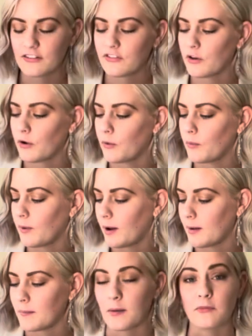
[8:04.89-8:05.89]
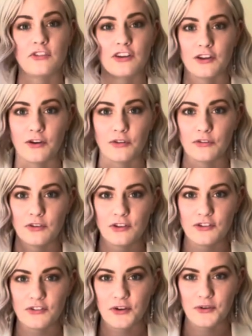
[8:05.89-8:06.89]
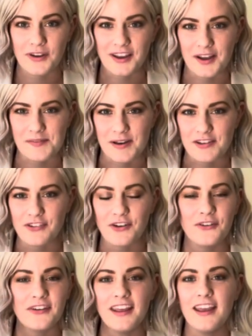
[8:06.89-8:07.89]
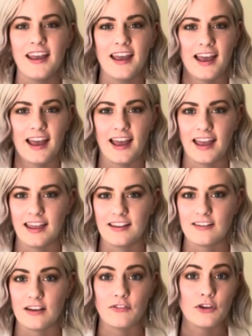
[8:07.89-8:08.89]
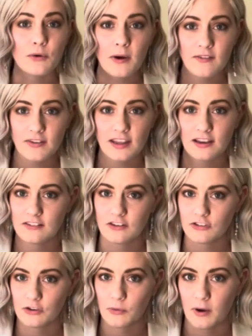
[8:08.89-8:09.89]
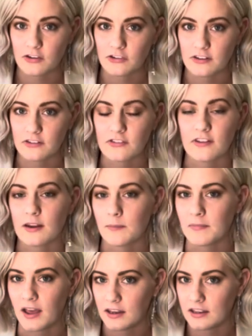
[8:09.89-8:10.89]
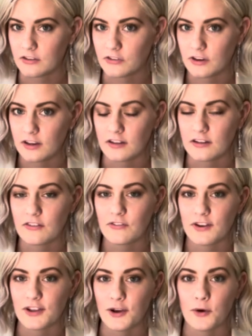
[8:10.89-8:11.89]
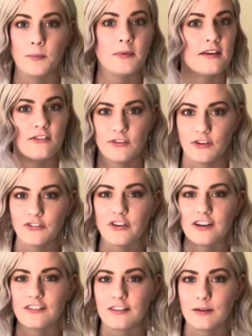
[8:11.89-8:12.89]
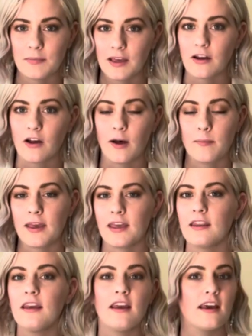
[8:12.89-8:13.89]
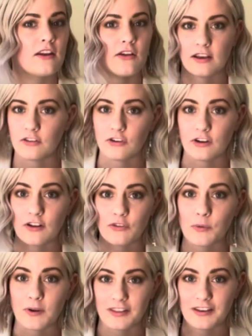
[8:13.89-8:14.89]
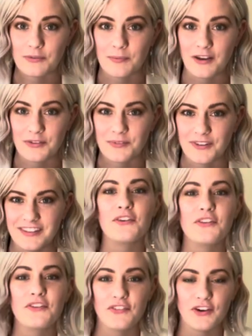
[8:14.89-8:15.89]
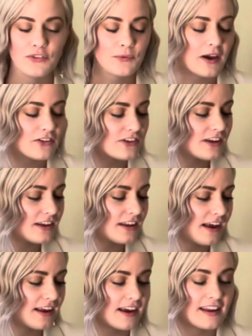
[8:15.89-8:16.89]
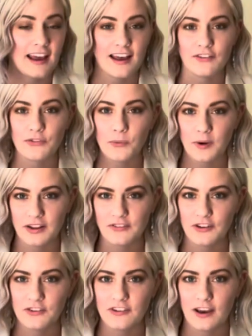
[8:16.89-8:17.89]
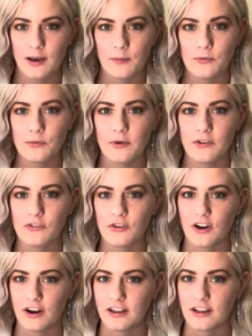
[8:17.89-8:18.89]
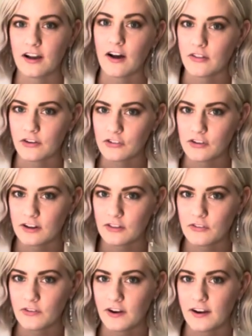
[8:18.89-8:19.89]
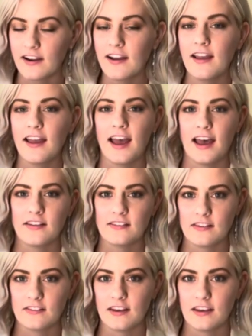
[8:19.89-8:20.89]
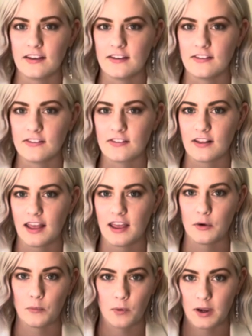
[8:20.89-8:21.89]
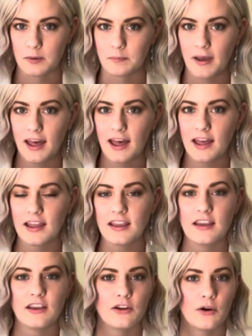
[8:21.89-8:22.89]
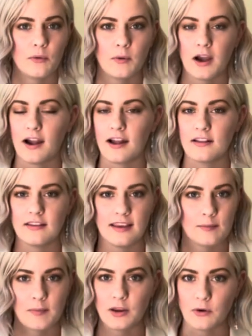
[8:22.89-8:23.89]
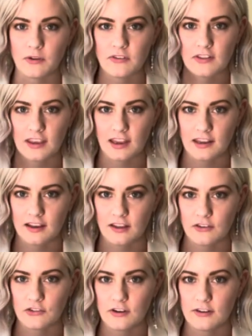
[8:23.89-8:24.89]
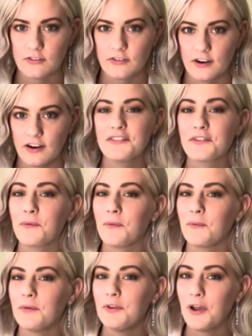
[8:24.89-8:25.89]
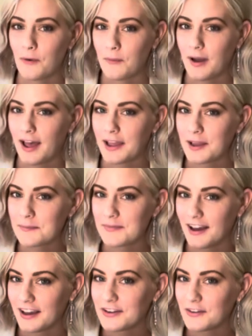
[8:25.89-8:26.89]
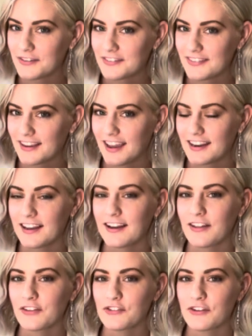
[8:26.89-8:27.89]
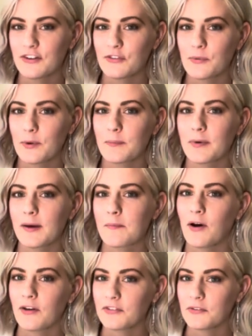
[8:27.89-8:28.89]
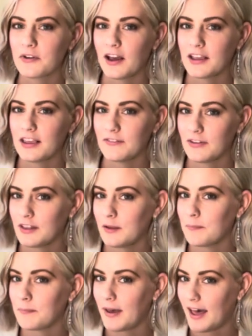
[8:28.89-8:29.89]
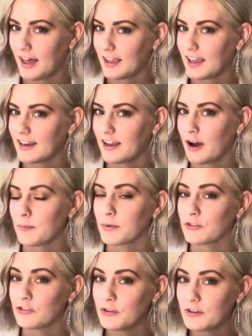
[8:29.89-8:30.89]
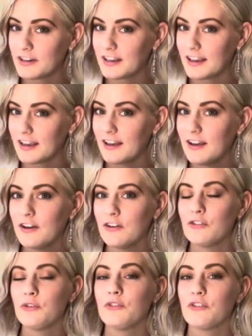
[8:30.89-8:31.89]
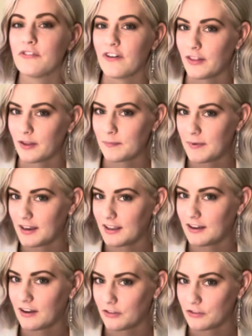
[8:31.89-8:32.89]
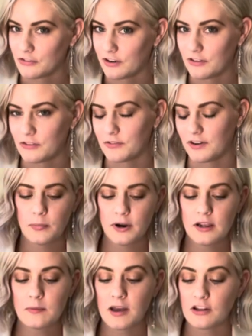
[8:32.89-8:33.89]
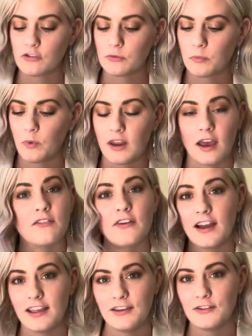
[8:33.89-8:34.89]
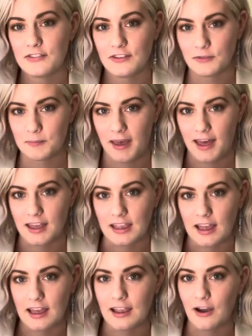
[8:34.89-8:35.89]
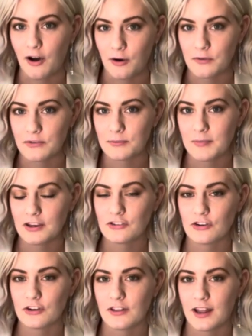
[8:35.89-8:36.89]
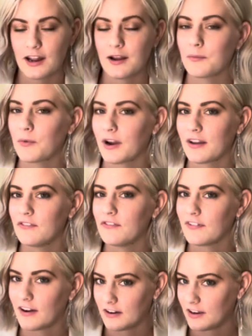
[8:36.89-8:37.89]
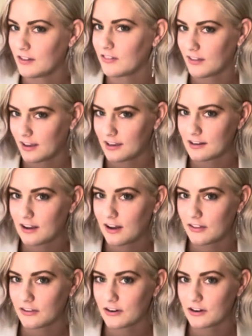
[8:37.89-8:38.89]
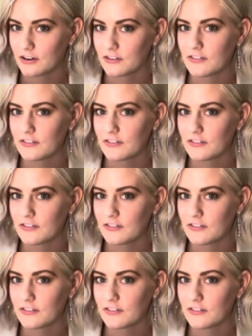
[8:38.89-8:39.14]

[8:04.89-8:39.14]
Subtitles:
So I'm just going to go through those real quick on my phone. And if you have any additional questions that I'm not answering in this video, please feel free to leave me a comment and I'll answer it as quickly as possible. So the first question I got asked quite a few times was regarding color transfer. As this is a white bag, you know, am I noticing any color transfer? So no, I am not noticing any color transfer, but I'm also not giving the bag any opportunity to develop any color transfer. Pretty much whenever I use this bag, I always make sure that I'm wearing very light colors.